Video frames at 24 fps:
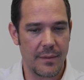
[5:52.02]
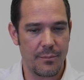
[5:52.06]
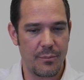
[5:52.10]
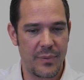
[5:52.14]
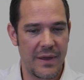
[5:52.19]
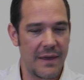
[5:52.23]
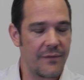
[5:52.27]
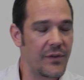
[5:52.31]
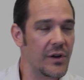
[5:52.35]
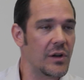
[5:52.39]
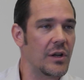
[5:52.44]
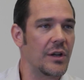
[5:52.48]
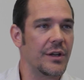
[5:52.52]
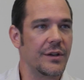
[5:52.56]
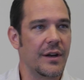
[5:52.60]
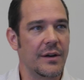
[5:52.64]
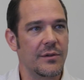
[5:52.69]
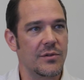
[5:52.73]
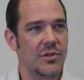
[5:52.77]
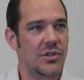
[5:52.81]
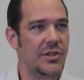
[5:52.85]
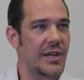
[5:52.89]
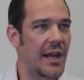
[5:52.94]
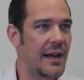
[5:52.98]
pivotal in
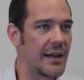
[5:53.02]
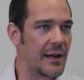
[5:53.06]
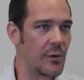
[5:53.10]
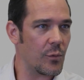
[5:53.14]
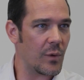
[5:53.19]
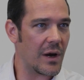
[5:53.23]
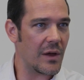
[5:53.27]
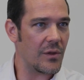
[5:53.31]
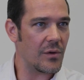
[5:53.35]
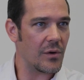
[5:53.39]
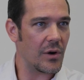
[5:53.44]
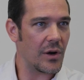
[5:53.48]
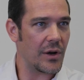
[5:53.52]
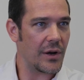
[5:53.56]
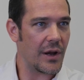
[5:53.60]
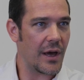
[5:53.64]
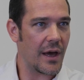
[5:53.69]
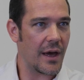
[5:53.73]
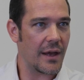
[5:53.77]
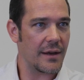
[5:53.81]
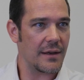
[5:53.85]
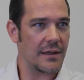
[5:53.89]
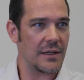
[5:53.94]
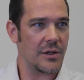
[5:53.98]
understanding whether or
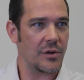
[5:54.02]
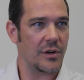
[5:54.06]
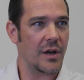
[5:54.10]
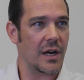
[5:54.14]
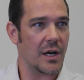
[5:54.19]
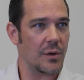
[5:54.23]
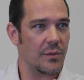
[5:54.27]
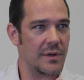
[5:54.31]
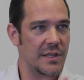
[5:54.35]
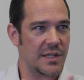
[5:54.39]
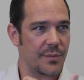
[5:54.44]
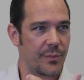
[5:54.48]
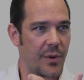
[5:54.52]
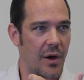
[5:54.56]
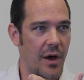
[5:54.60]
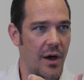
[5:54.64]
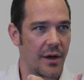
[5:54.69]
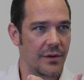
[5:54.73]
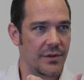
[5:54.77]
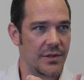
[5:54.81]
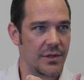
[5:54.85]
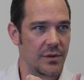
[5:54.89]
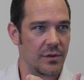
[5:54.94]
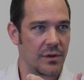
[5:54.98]
not you're going to
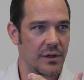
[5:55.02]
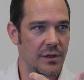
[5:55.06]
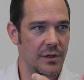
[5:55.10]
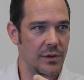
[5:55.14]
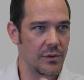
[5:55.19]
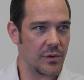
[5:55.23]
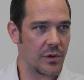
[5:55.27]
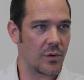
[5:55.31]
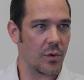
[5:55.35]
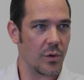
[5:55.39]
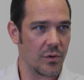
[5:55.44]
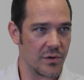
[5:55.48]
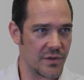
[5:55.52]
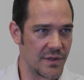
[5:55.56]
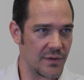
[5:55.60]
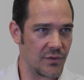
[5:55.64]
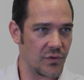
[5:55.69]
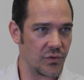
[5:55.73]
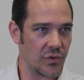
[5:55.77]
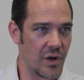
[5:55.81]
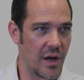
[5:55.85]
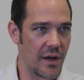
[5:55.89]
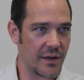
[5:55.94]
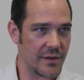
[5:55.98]
respond to a new course
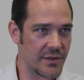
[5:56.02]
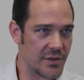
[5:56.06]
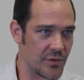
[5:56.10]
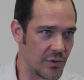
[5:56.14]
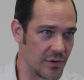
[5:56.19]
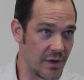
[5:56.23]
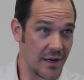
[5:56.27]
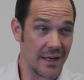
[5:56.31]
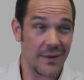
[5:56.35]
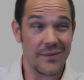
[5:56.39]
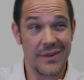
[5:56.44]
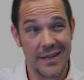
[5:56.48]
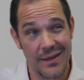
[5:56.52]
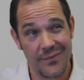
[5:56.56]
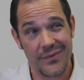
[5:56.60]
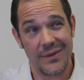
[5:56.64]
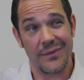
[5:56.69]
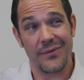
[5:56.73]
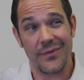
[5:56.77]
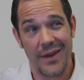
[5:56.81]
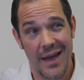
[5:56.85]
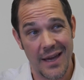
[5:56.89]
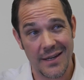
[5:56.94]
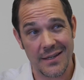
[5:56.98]
of drugs or not, if
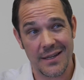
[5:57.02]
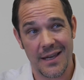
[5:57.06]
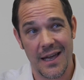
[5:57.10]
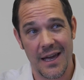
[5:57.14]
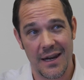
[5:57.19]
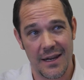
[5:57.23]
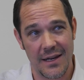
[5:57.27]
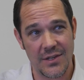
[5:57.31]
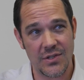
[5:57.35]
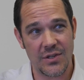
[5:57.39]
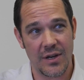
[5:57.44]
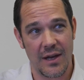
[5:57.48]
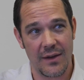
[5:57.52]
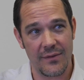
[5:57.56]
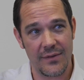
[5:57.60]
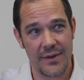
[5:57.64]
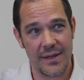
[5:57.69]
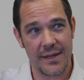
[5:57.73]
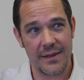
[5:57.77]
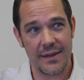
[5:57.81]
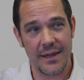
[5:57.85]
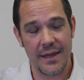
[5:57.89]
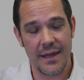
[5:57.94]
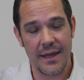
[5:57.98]
in fact you had
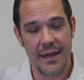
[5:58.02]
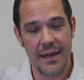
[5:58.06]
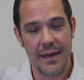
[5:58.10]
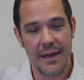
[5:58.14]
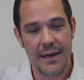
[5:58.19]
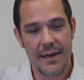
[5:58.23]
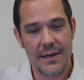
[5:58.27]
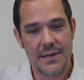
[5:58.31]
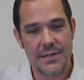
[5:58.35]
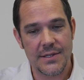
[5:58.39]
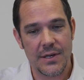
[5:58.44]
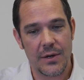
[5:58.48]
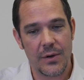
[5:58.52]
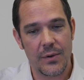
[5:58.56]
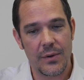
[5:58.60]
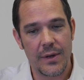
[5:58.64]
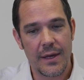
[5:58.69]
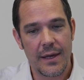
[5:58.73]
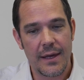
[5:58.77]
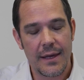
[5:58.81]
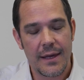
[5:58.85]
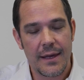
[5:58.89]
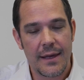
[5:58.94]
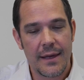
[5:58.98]
HIV. So
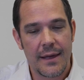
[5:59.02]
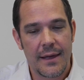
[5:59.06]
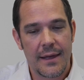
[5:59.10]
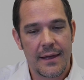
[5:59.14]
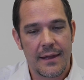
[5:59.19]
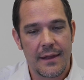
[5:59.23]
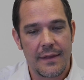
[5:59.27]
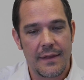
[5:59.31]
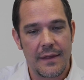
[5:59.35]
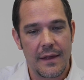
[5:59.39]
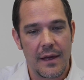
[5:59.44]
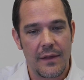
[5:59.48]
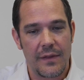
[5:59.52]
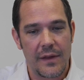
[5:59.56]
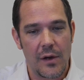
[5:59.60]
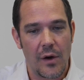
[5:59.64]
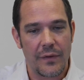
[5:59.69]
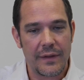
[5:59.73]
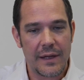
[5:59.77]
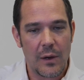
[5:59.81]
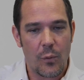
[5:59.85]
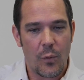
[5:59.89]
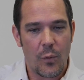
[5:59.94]
the only